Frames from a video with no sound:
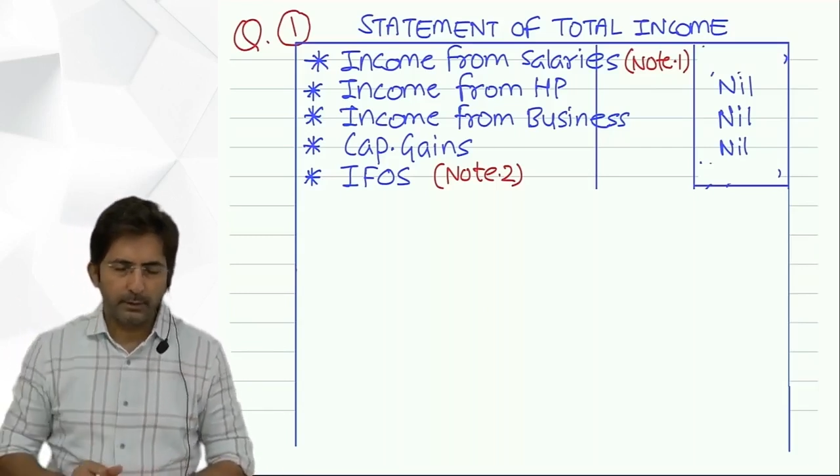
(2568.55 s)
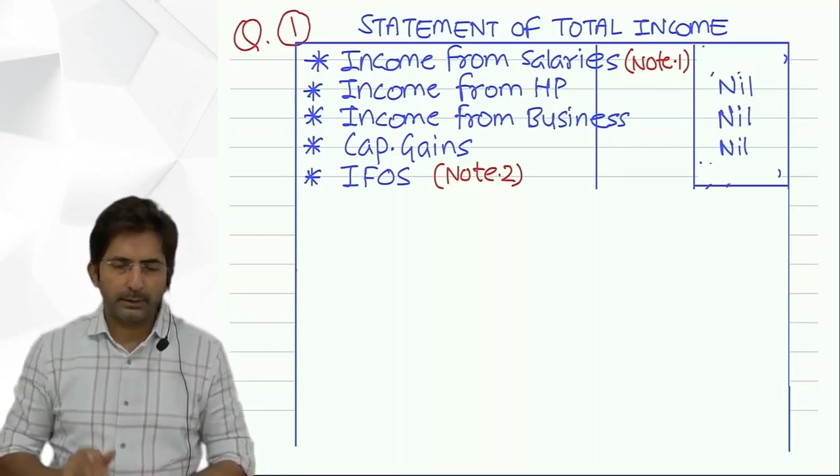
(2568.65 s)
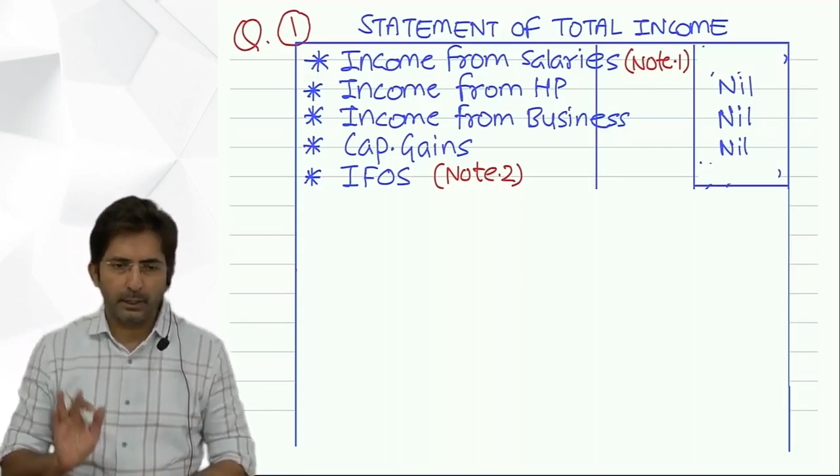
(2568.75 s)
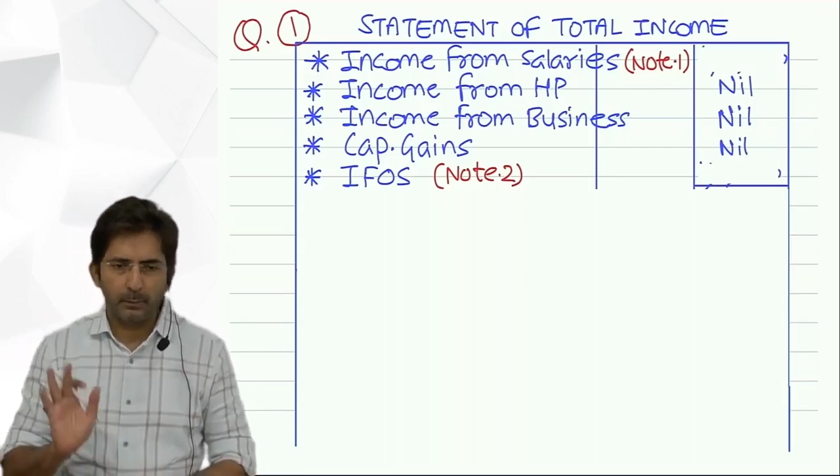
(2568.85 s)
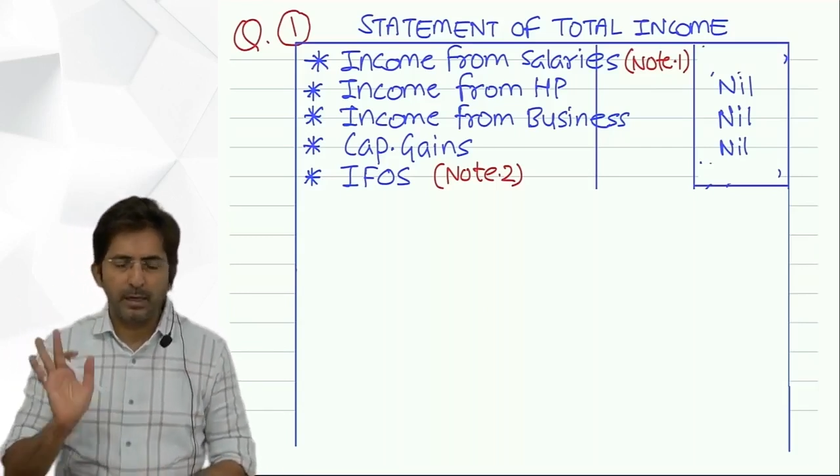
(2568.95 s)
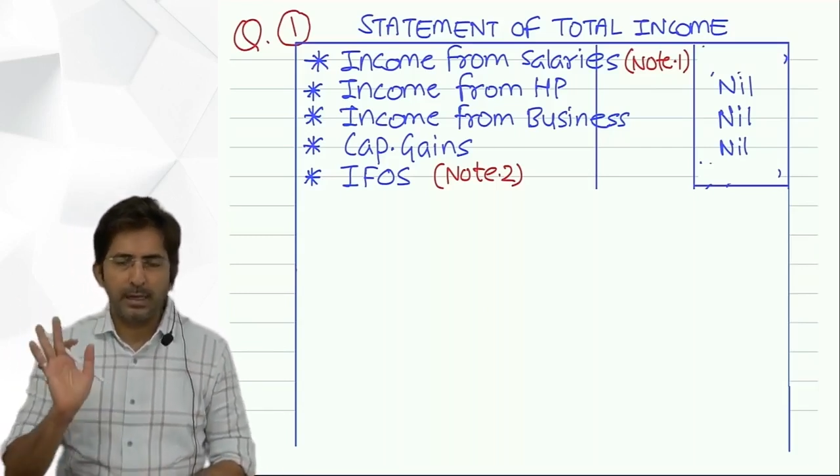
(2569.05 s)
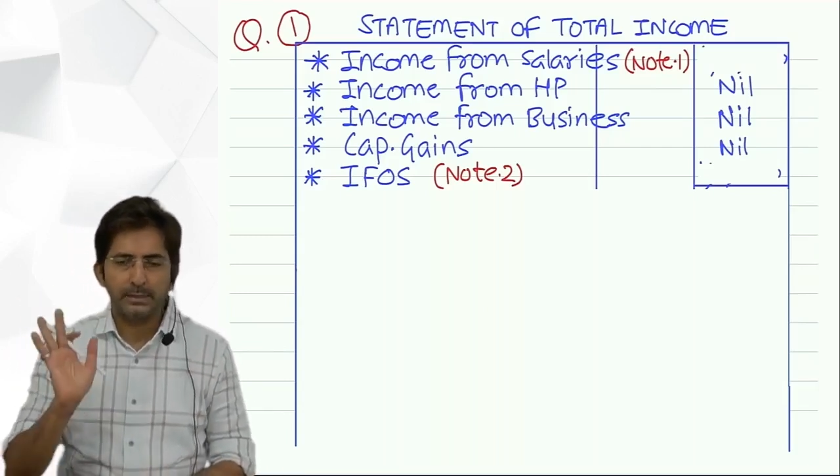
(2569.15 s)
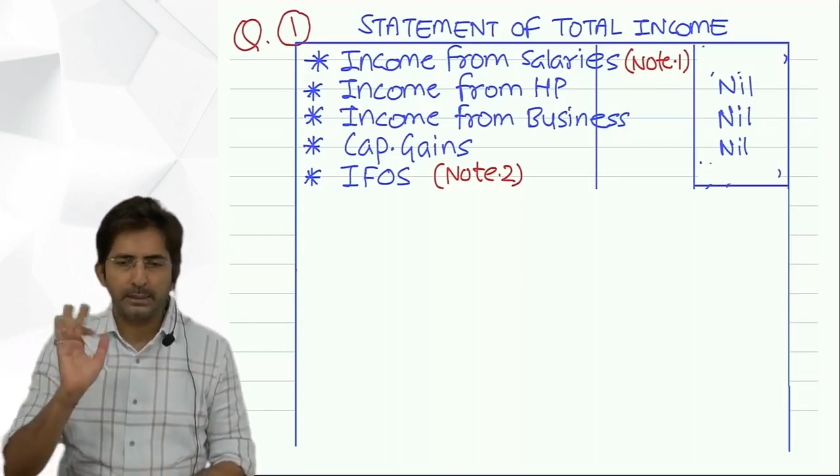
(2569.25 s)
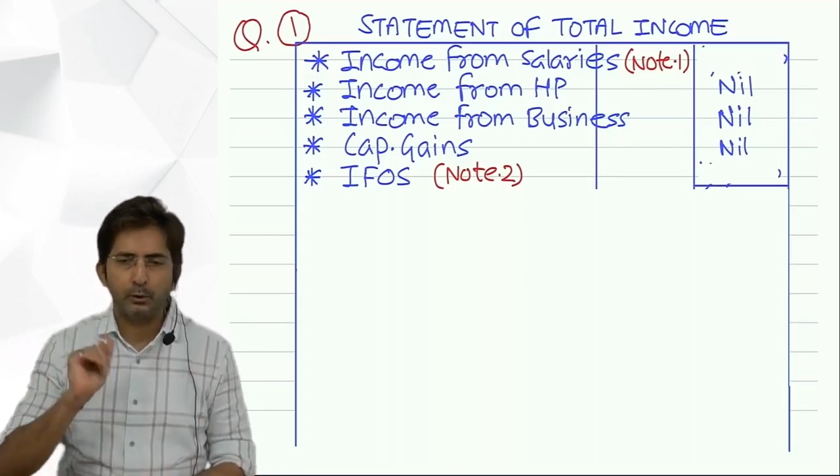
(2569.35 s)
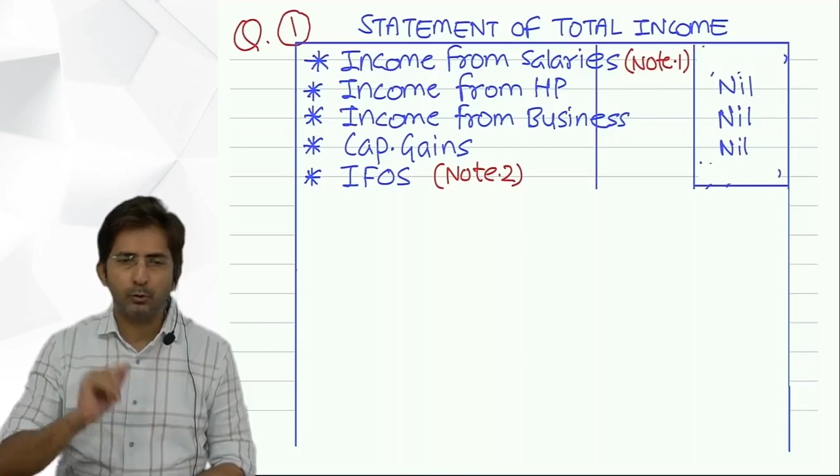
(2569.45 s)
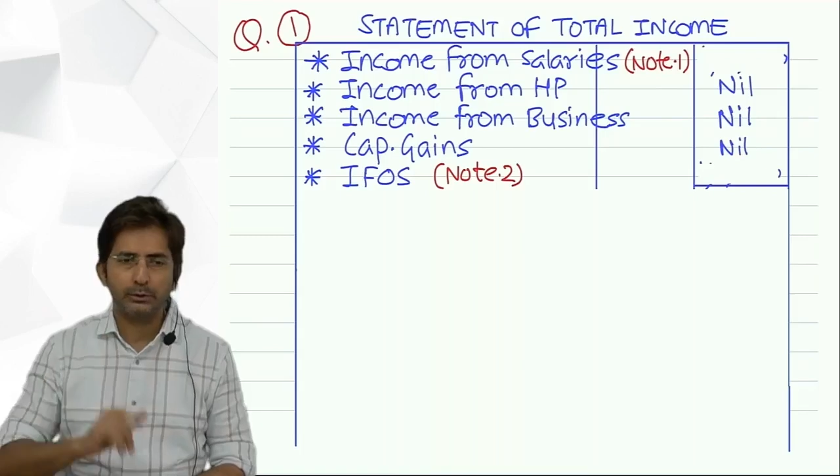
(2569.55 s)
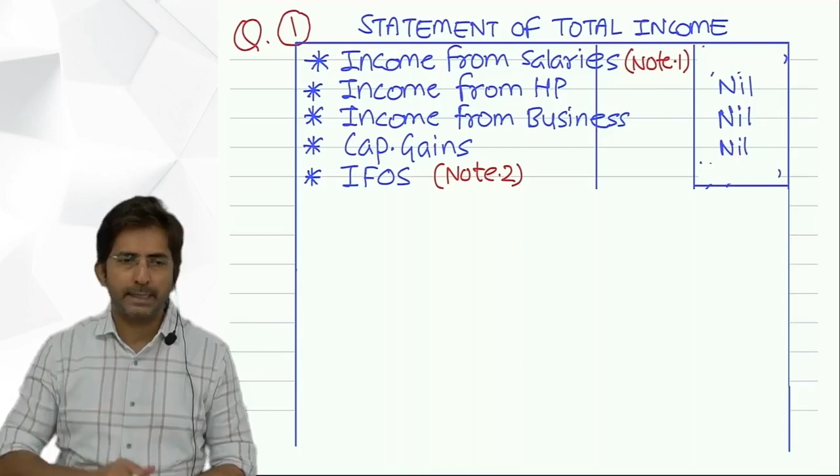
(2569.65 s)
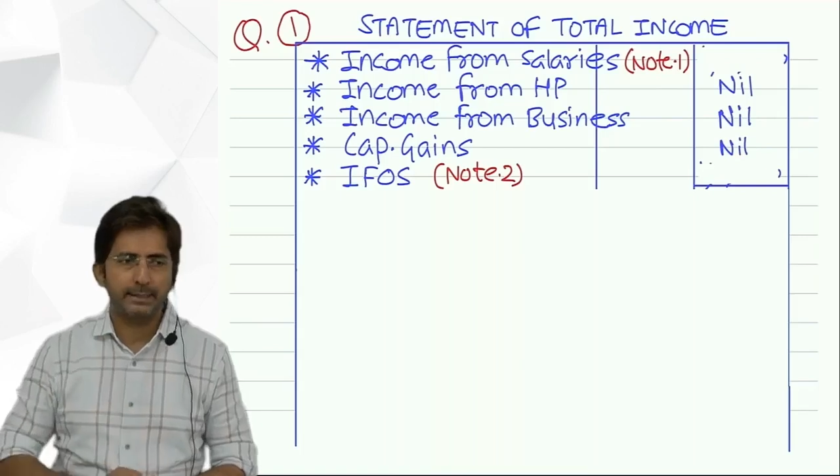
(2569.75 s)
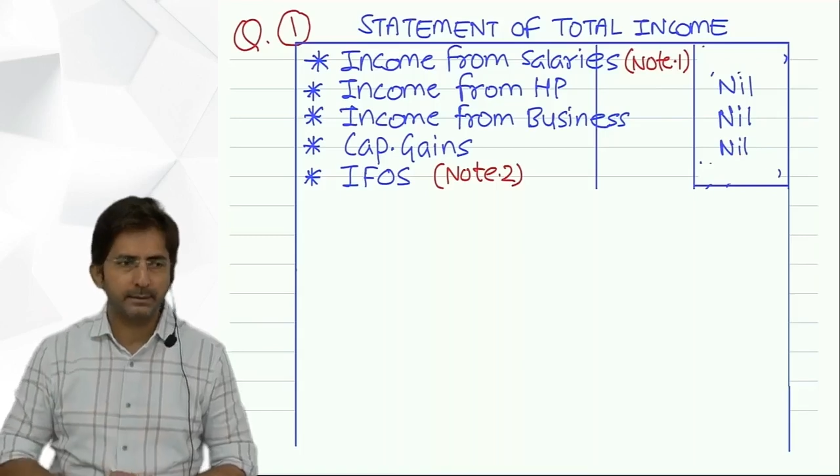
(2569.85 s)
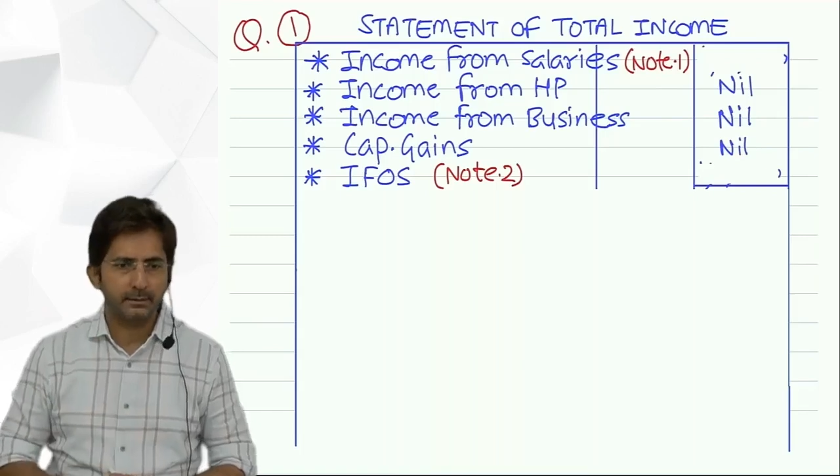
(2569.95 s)
Little bit less than 2
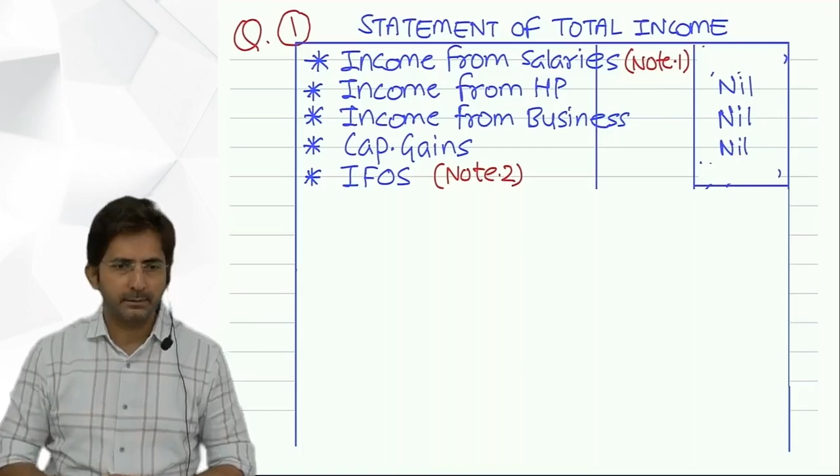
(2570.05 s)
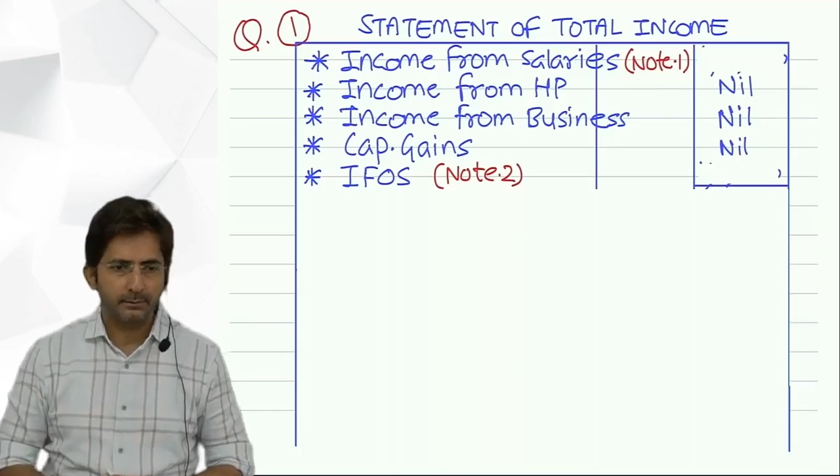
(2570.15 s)
sides.